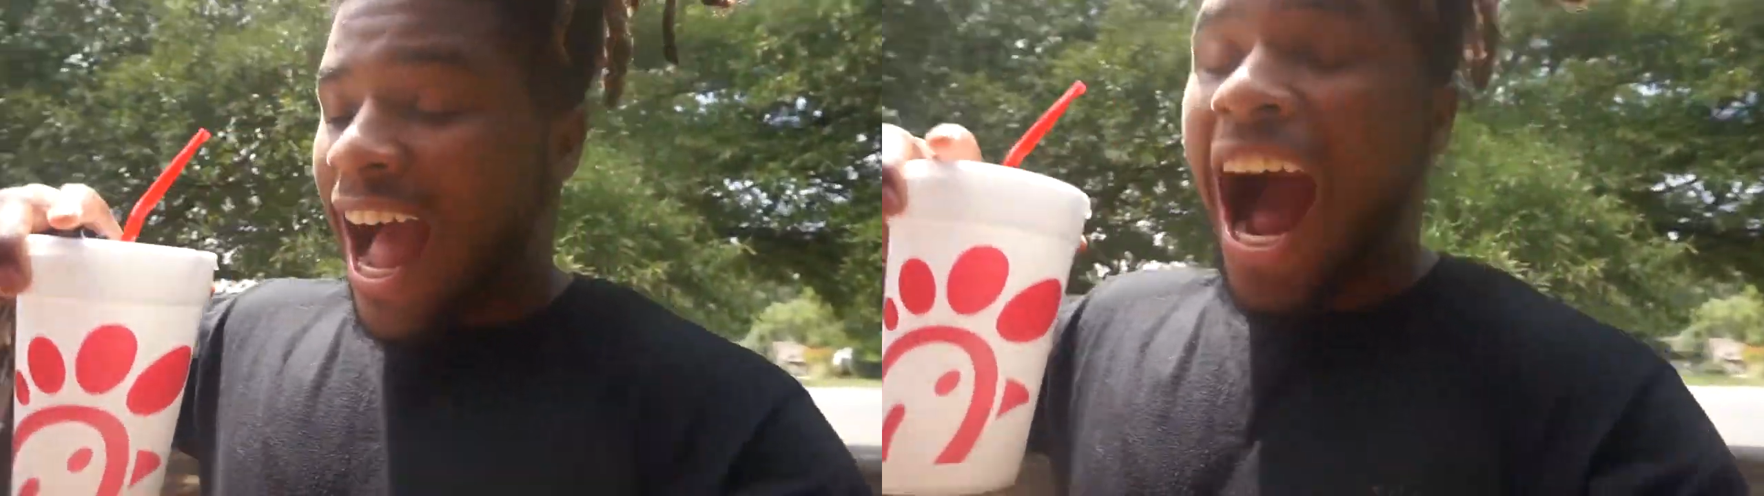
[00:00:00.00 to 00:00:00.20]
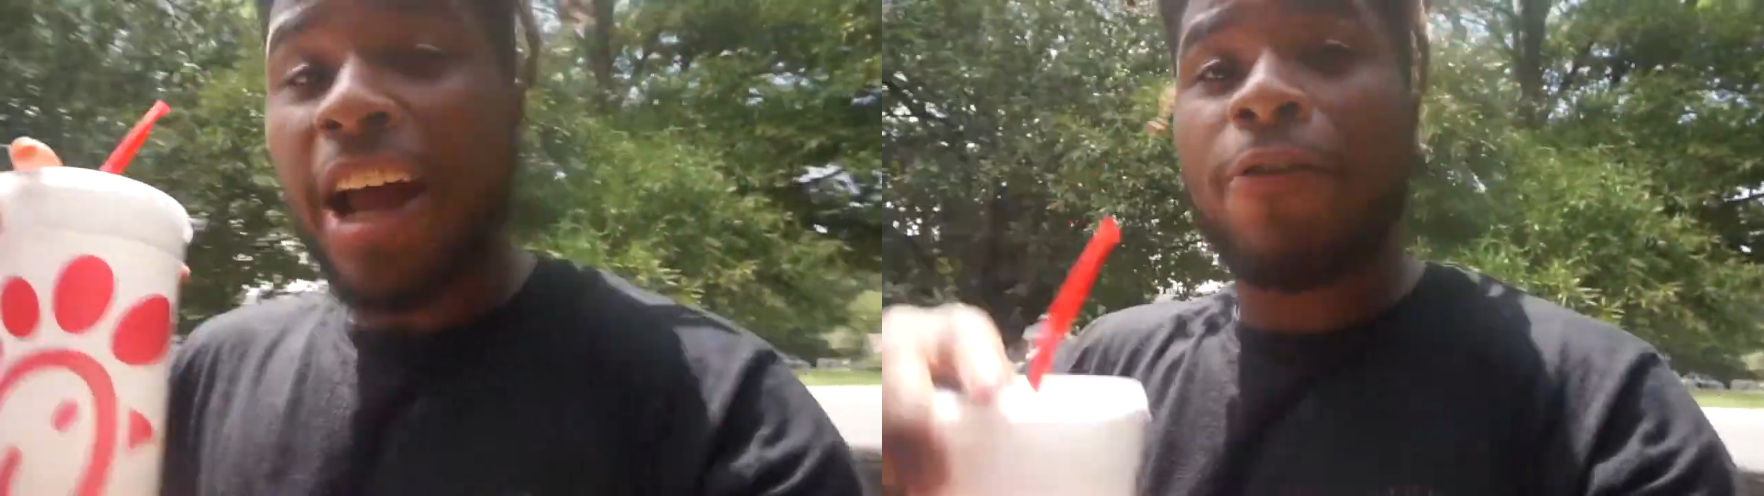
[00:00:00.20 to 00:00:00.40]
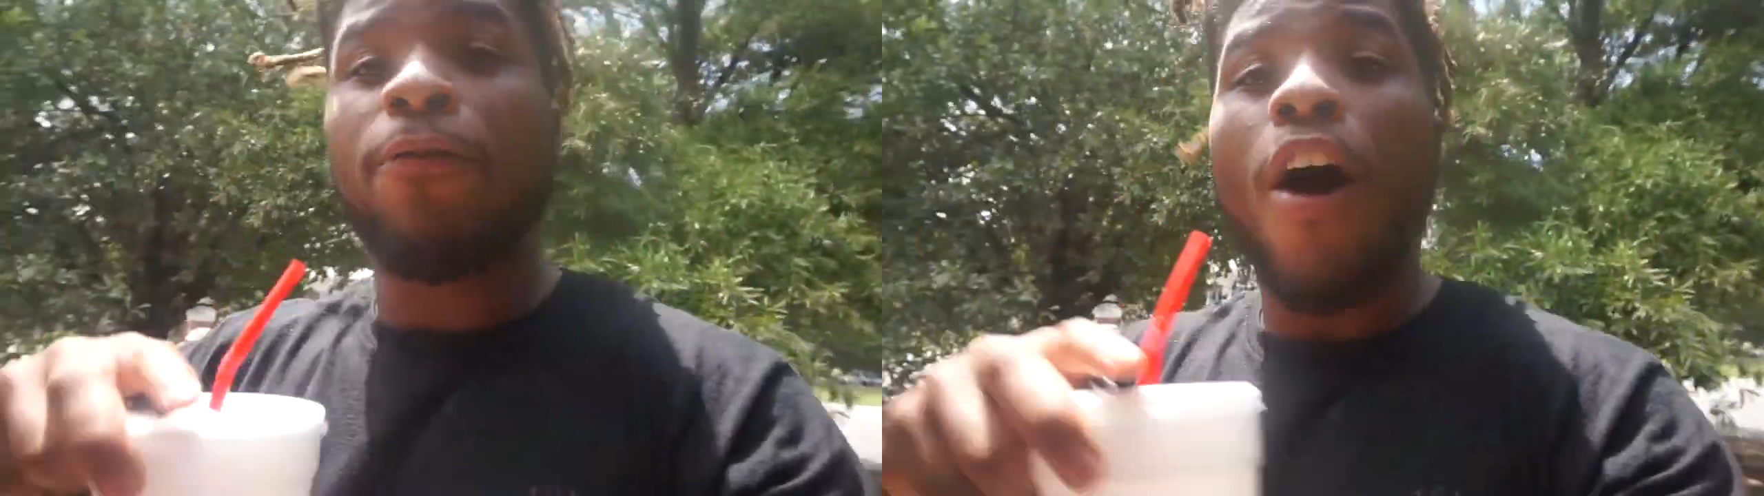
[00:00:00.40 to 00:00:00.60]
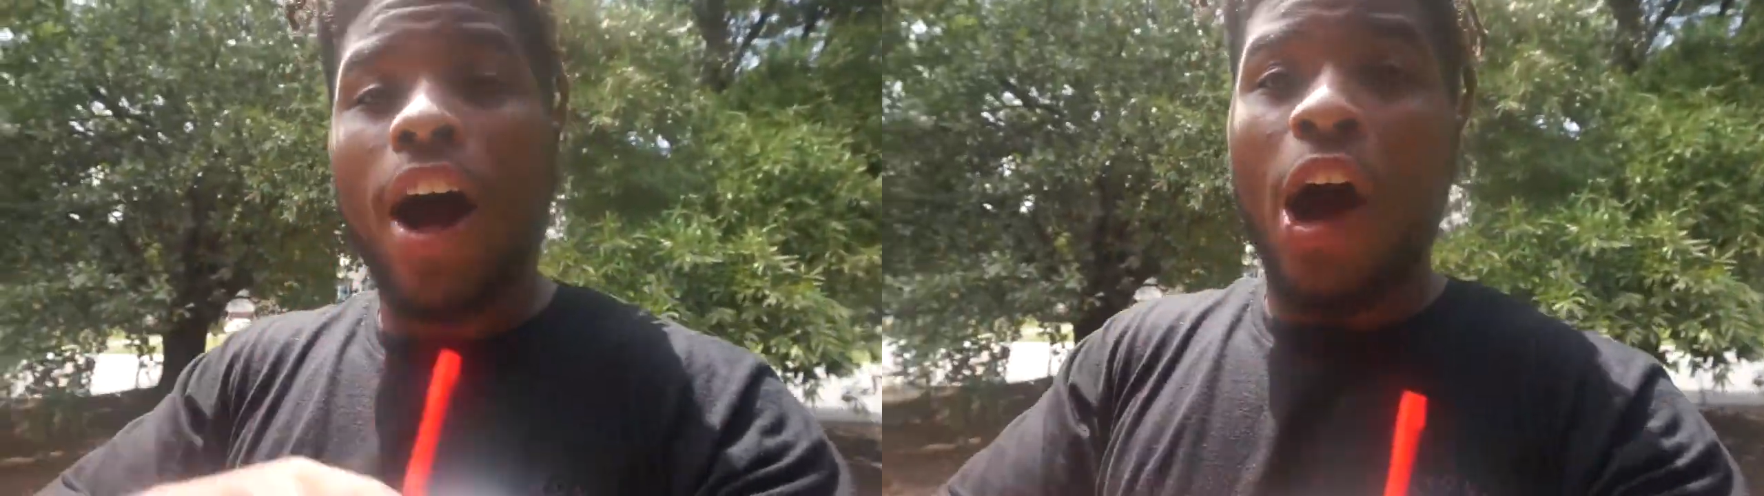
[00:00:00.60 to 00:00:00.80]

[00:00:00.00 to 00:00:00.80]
I fart